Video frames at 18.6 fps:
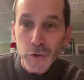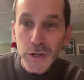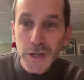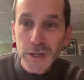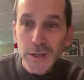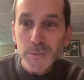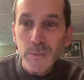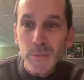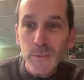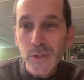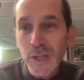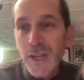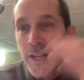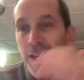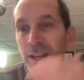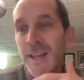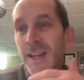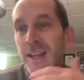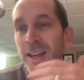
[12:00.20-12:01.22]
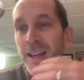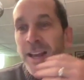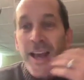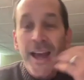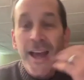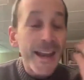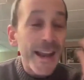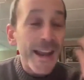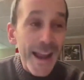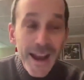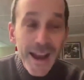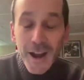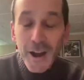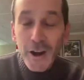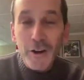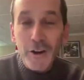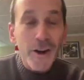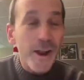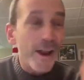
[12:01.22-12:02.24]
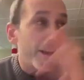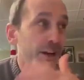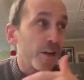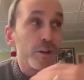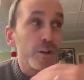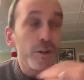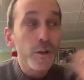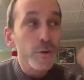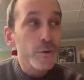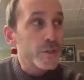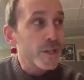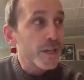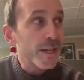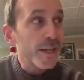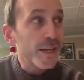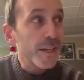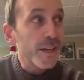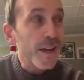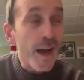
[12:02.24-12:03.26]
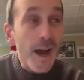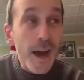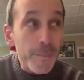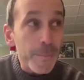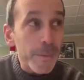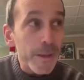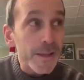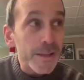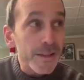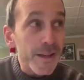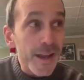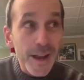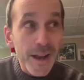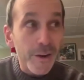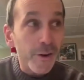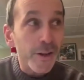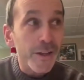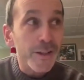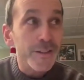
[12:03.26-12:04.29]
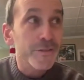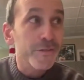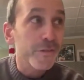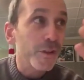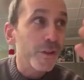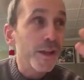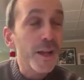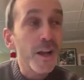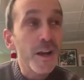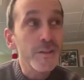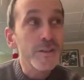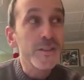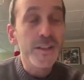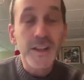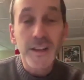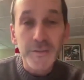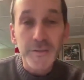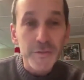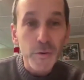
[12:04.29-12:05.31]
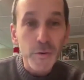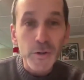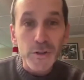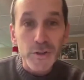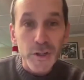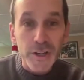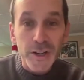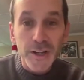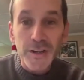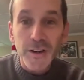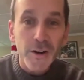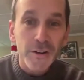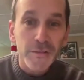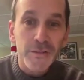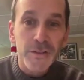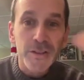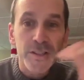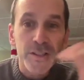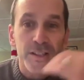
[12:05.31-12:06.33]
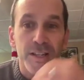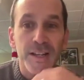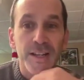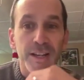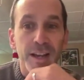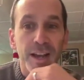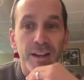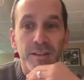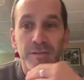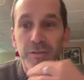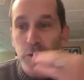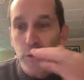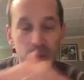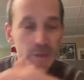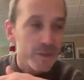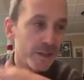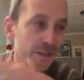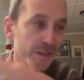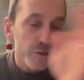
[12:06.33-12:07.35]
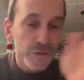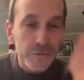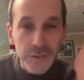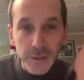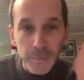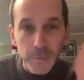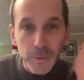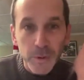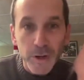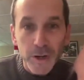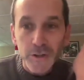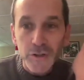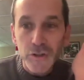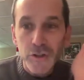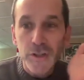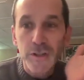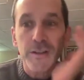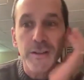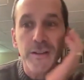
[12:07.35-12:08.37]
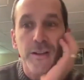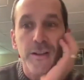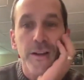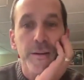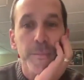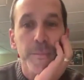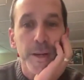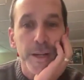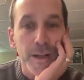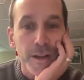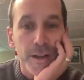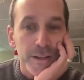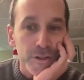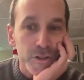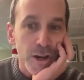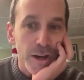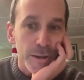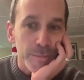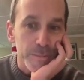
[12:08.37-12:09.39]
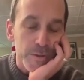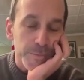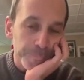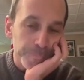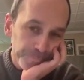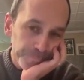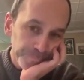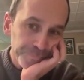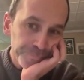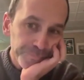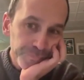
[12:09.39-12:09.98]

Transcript: streams and air and enclosing common areas for like hunting and foraging and harvesting, and of course, like shifting production and cutting jobs.